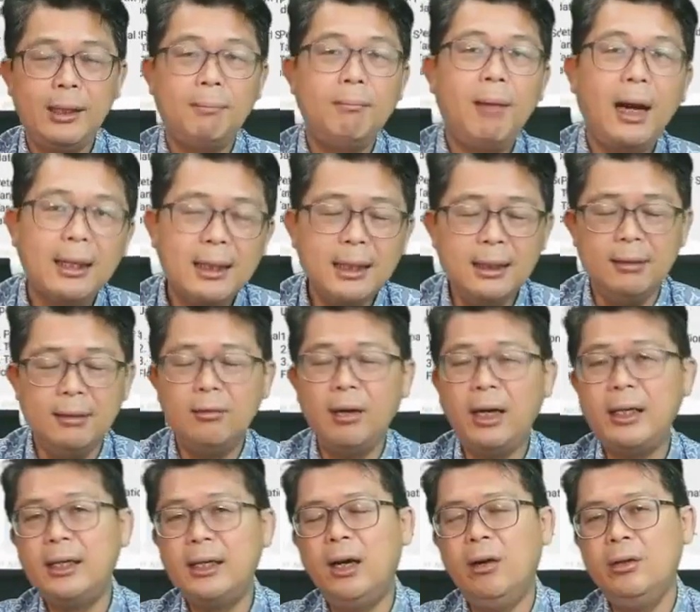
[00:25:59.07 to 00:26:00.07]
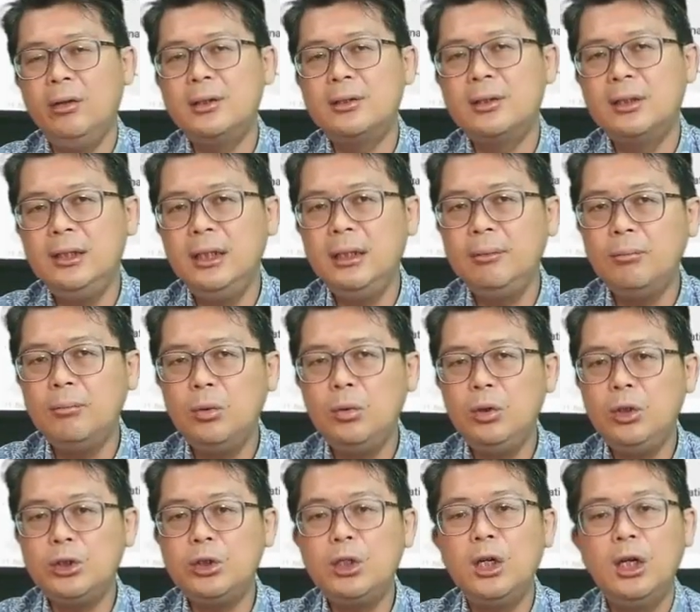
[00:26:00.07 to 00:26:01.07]
Of course, when the market right now is
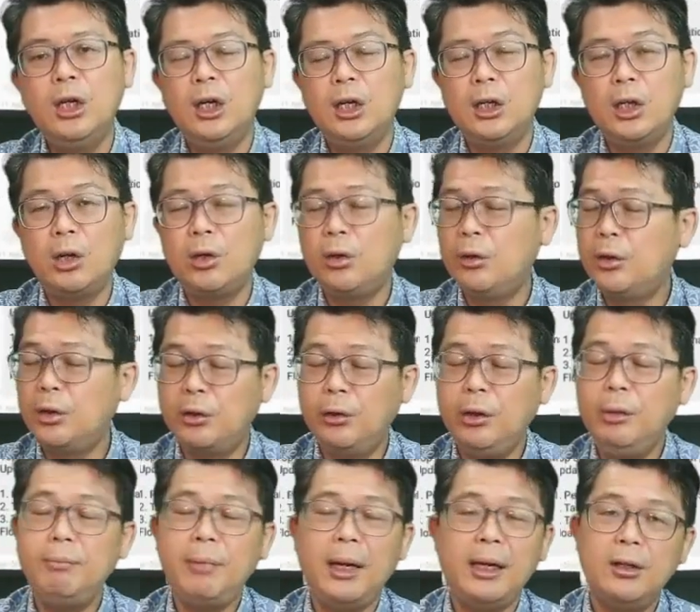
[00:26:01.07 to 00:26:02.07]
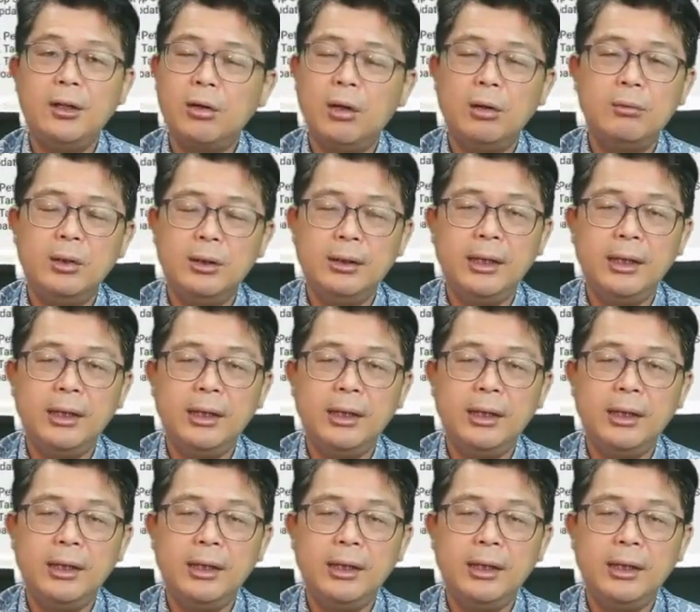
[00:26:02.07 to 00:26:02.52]
turning bullish, a lot of the green